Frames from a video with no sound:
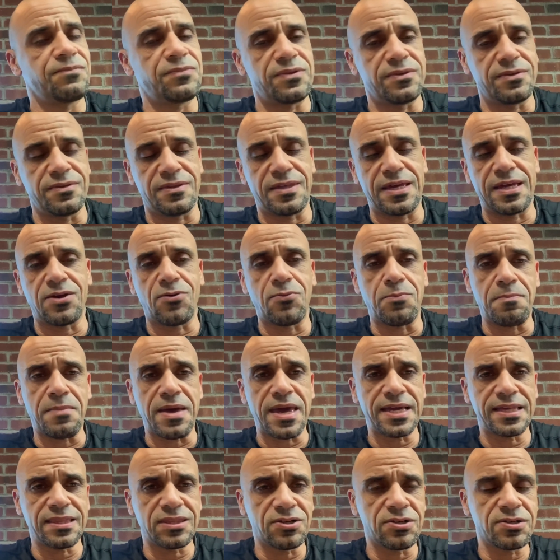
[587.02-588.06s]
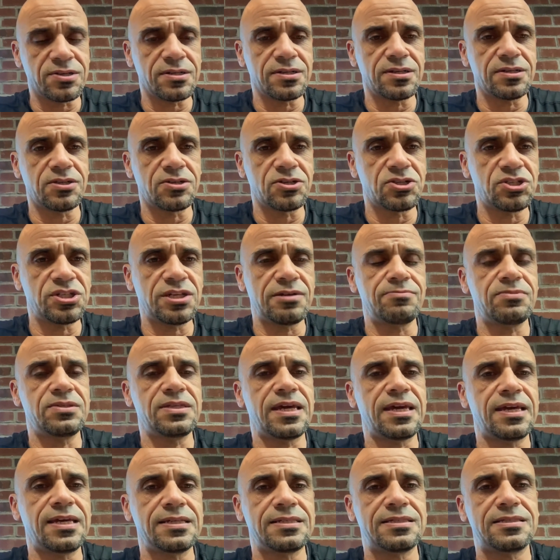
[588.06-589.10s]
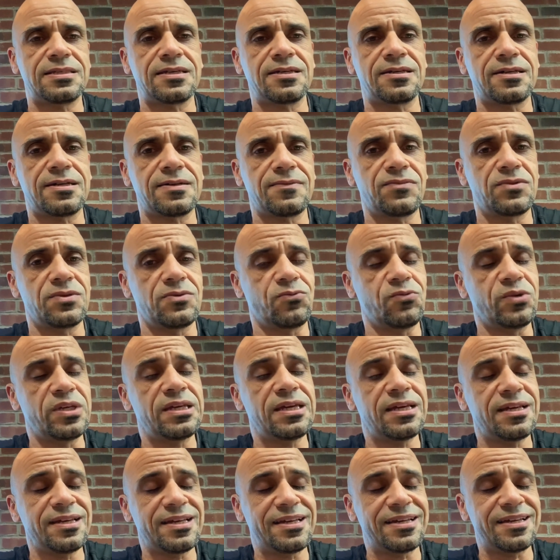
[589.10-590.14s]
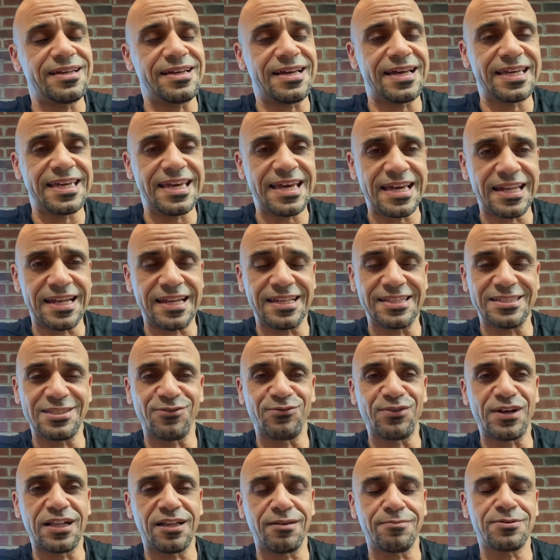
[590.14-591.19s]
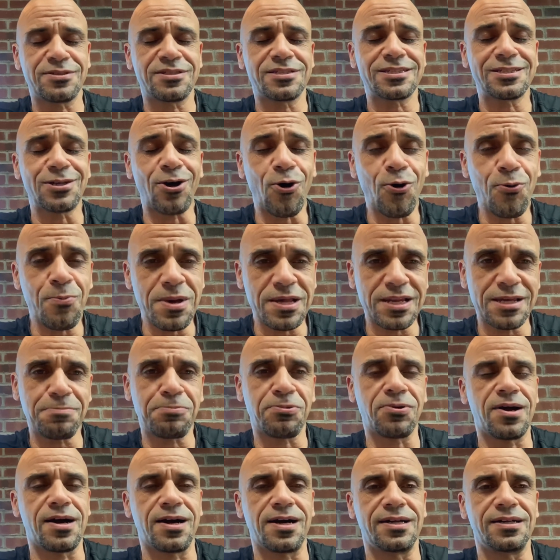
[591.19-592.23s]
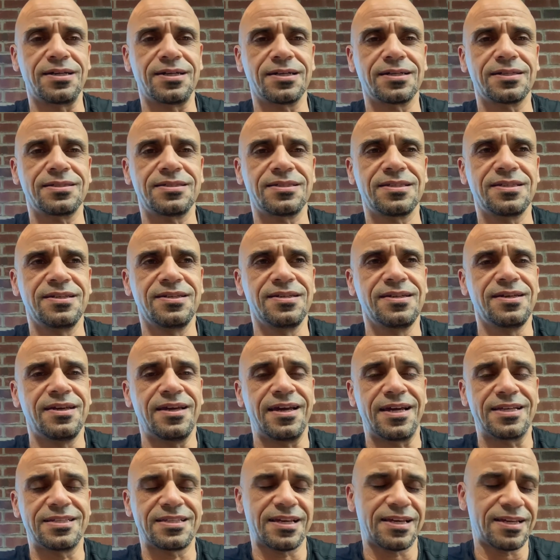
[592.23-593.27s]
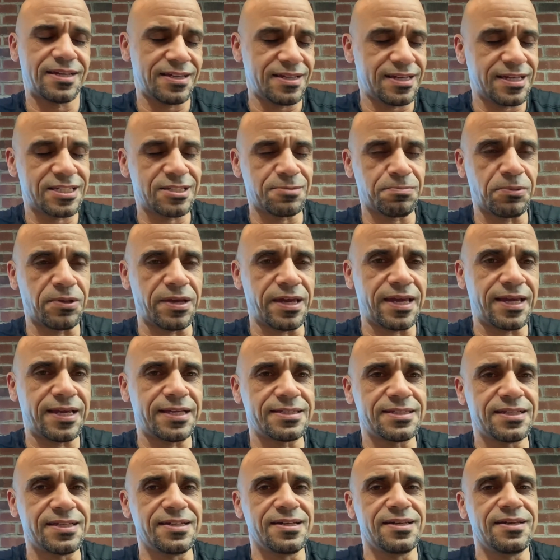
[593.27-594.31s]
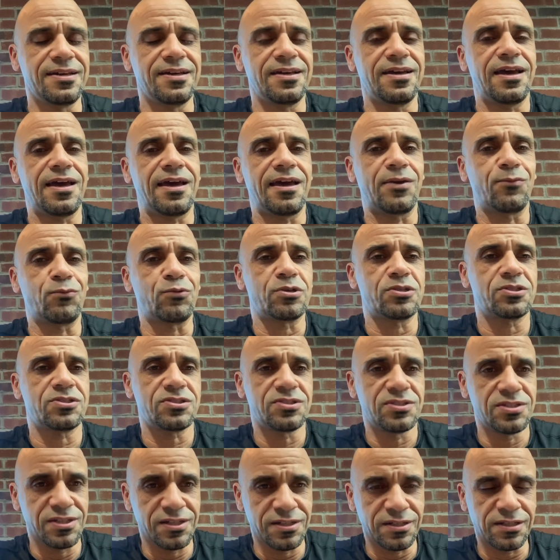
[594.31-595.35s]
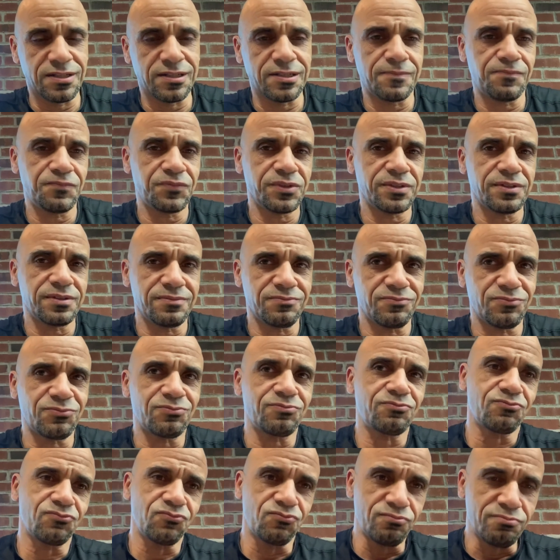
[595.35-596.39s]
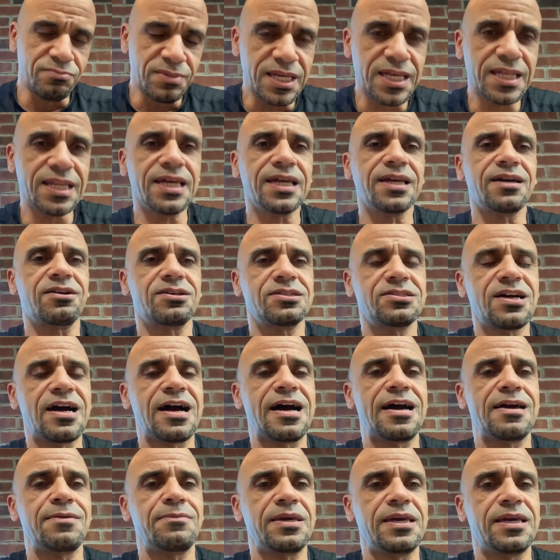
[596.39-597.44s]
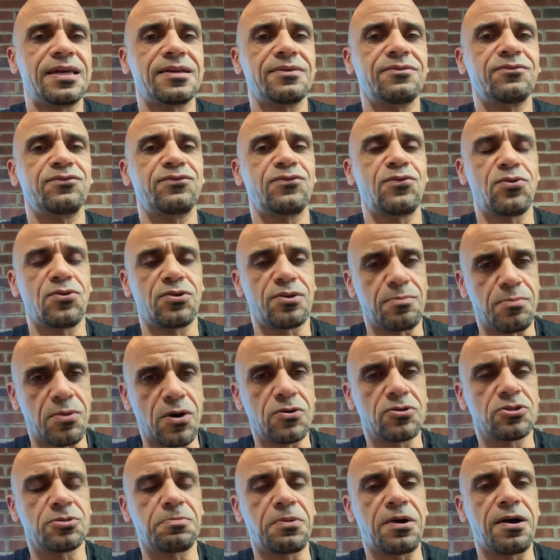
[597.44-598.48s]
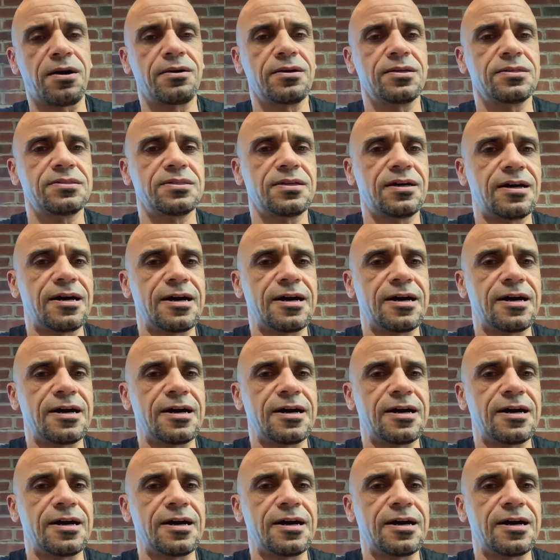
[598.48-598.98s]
they don't make their ship dates. We, again, developed so many products, as I explained, and we're still meeting our timing for the most part.